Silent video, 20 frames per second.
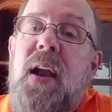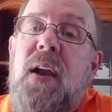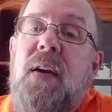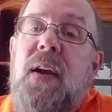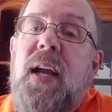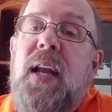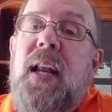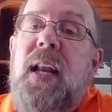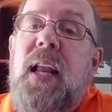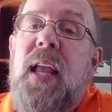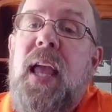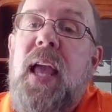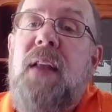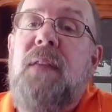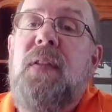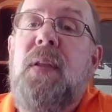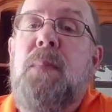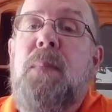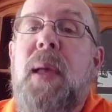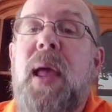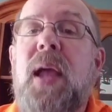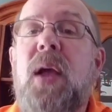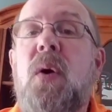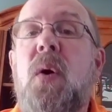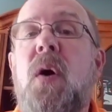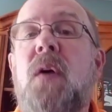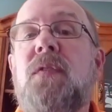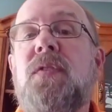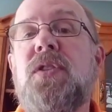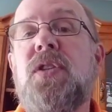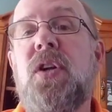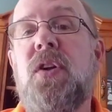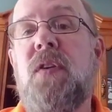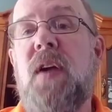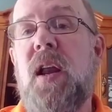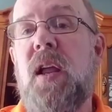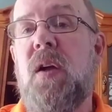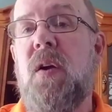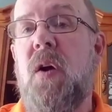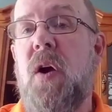All right, and again, if the bank offers a
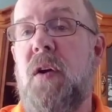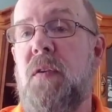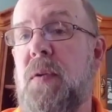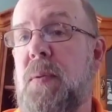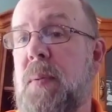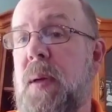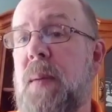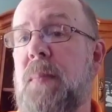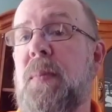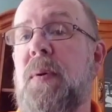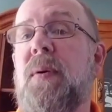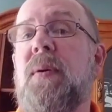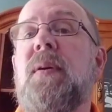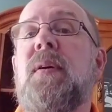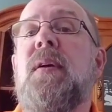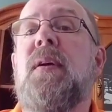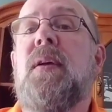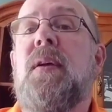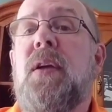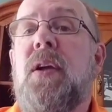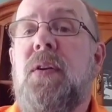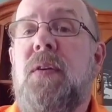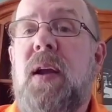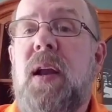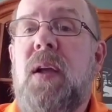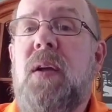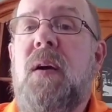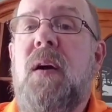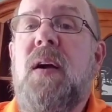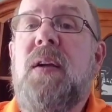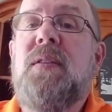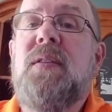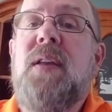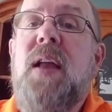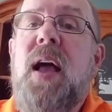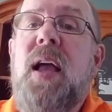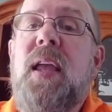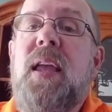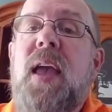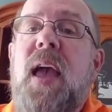credit card, remember, credit card's
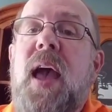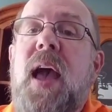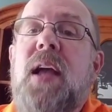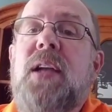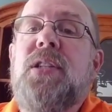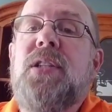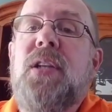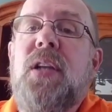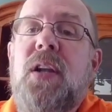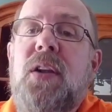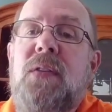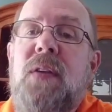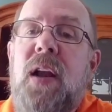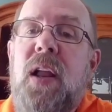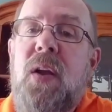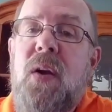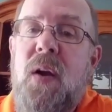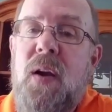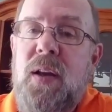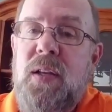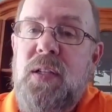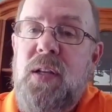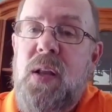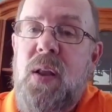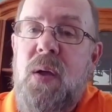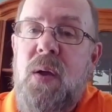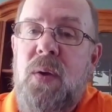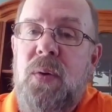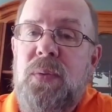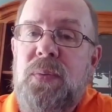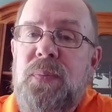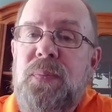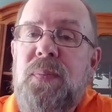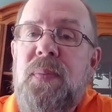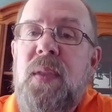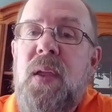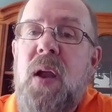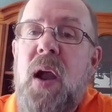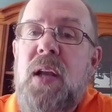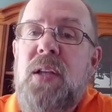not cash. Credit card is a loan.
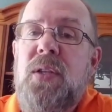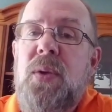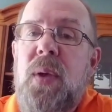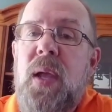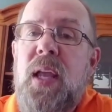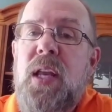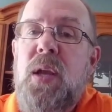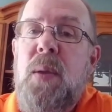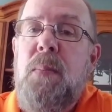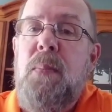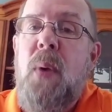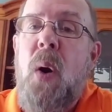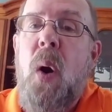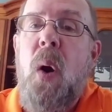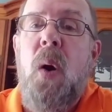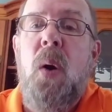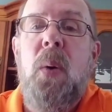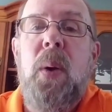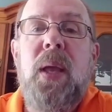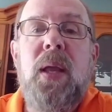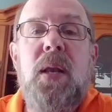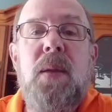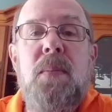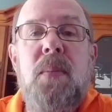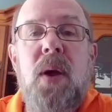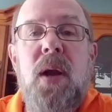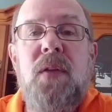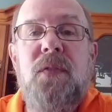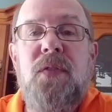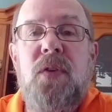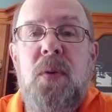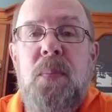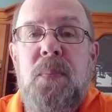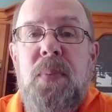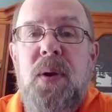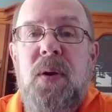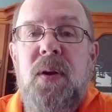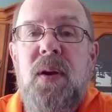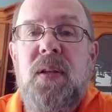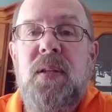All right, so again, you're borrowing the money for a
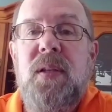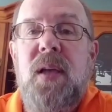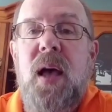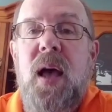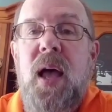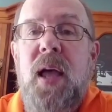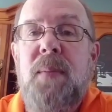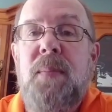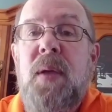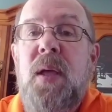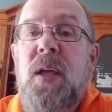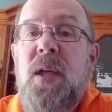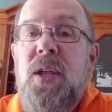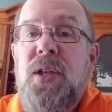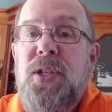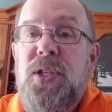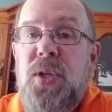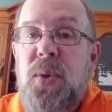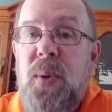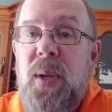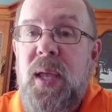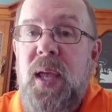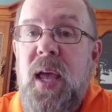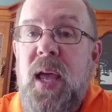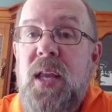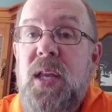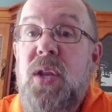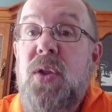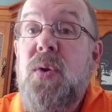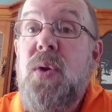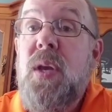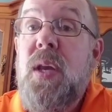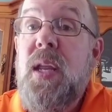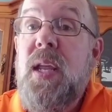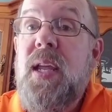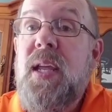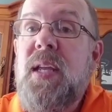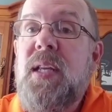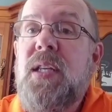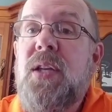period of time. So again, you
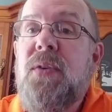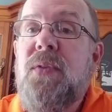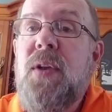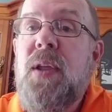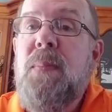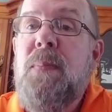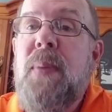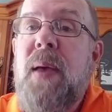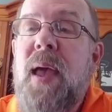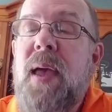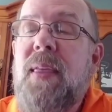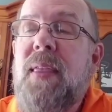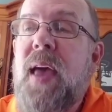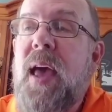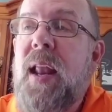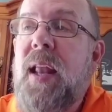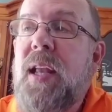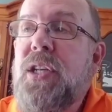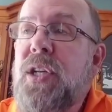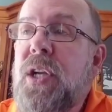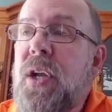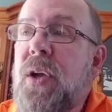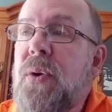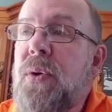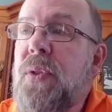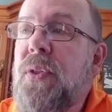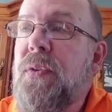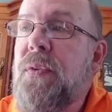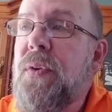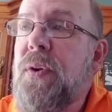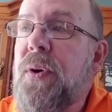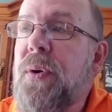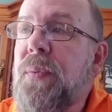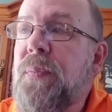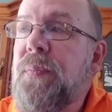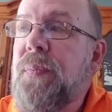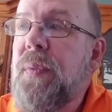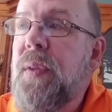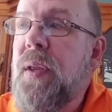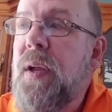need to repay that as you go through.
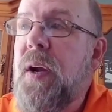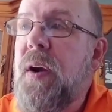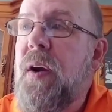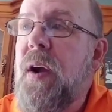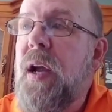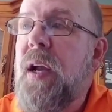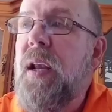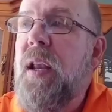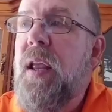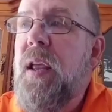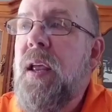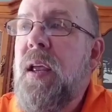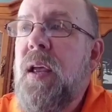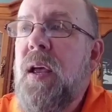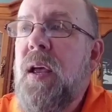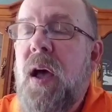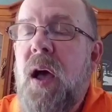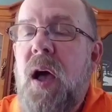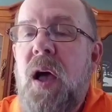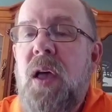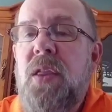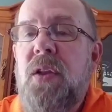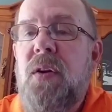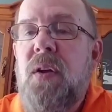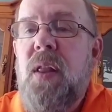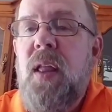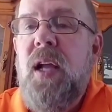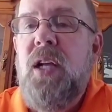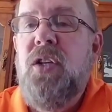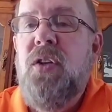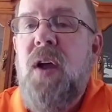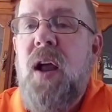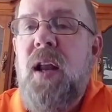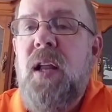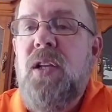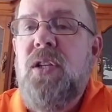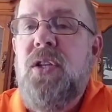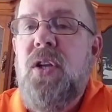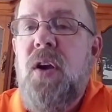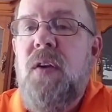All right, other
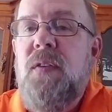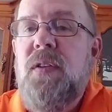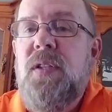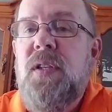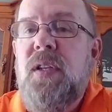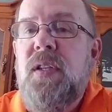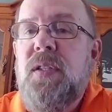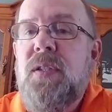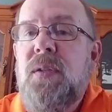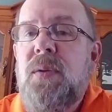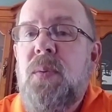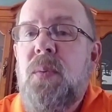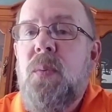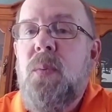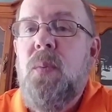electronic services.